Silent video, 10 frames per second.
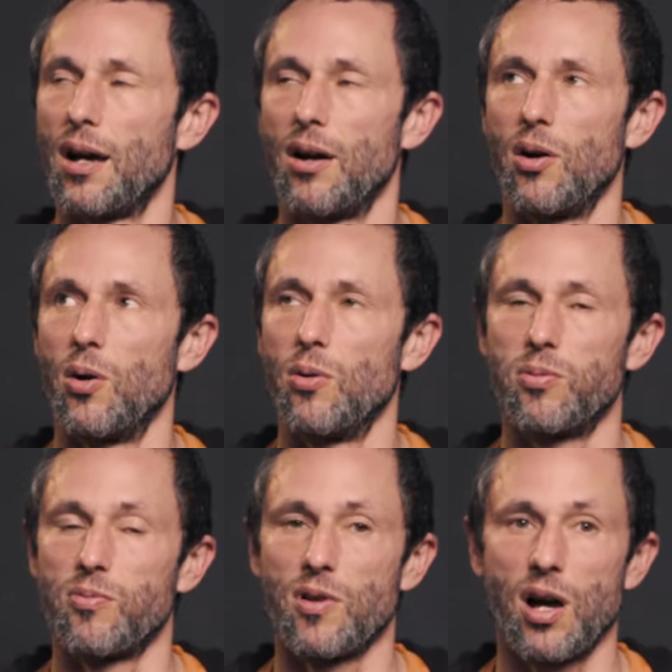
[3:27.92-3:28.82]
oh,
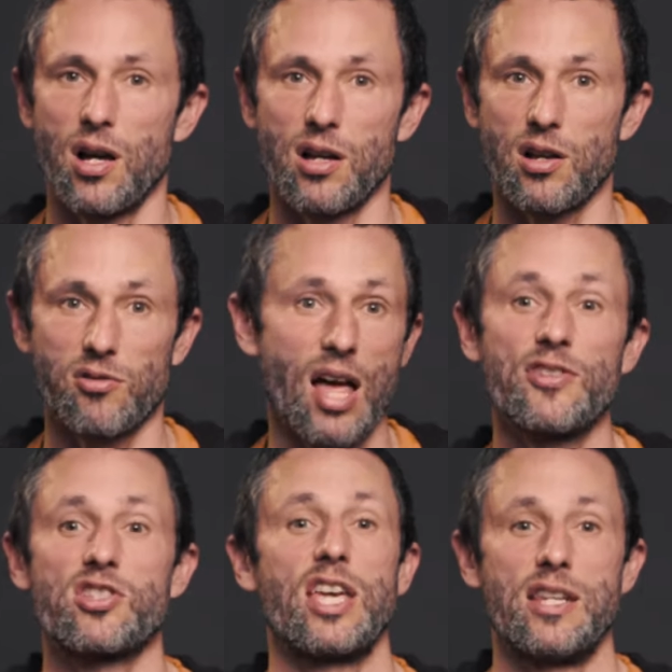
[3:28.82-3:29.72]
uh,
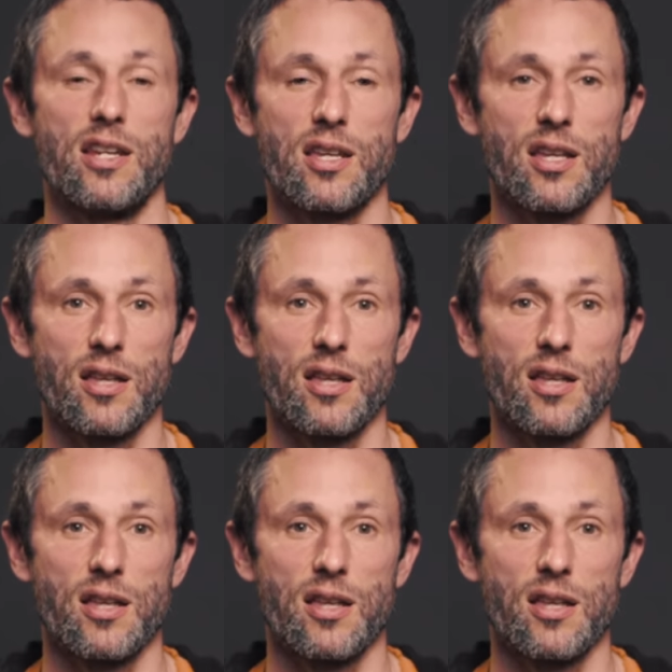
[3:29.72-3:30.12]
glyphosate